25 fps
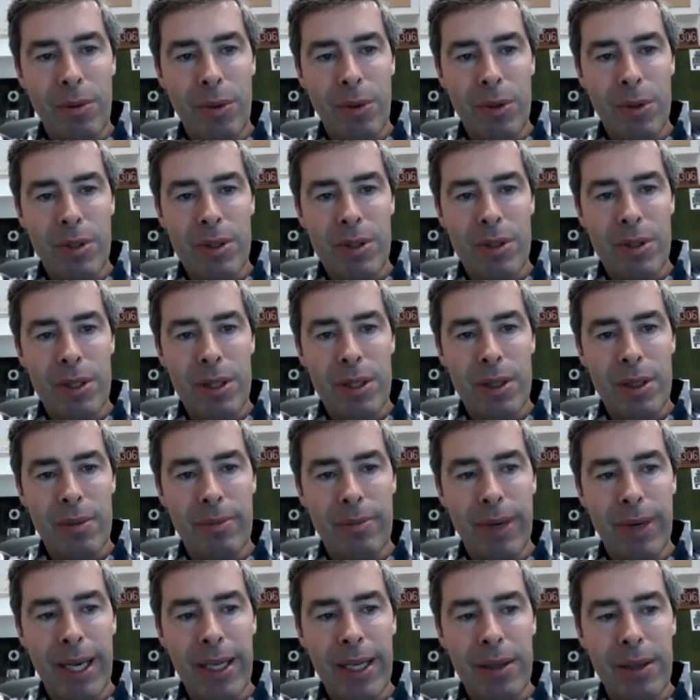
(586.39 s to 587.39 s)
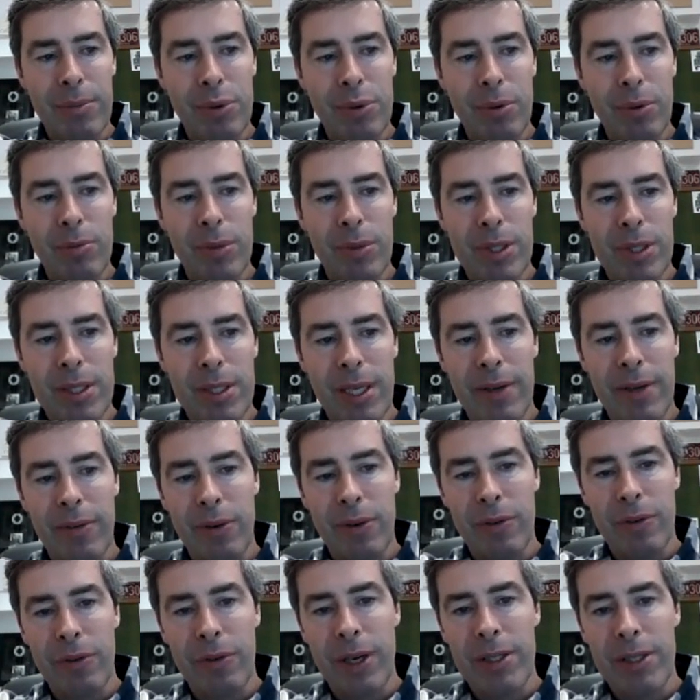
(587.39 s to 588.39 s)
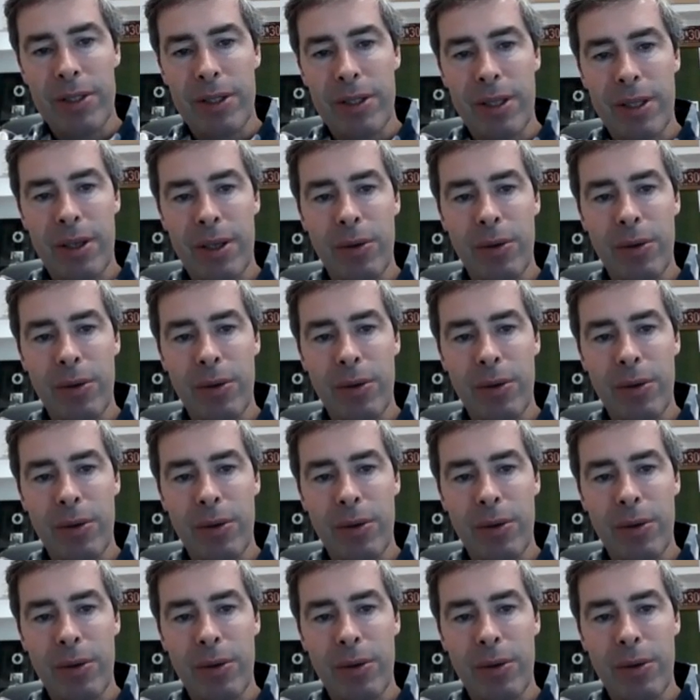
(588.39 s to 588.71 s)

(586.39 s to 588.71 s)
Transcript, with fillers: what's the main problem with scaphoid fracture,